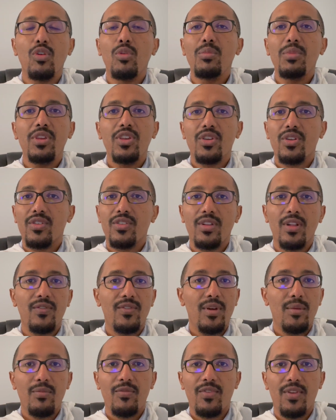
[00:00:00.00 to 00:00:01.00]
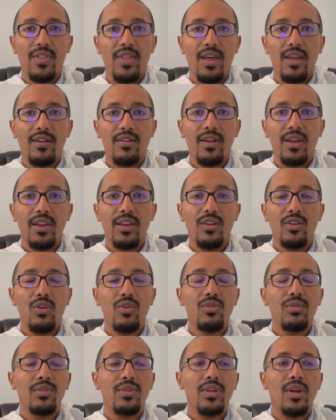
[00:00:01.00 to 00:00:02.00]
beat yourself up for that, right?
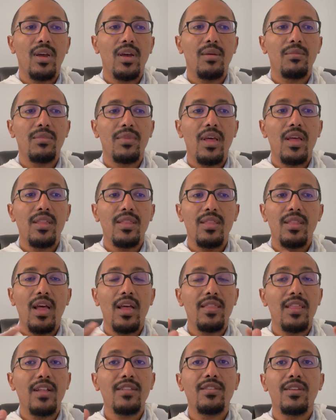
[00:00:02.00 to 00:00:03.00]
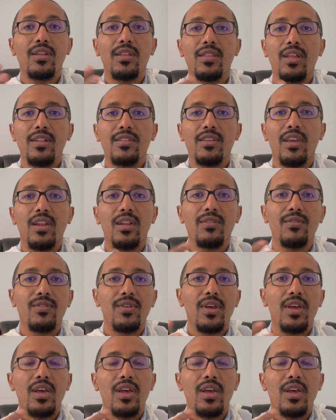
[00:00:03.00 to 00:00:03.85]
Don't, that's kind of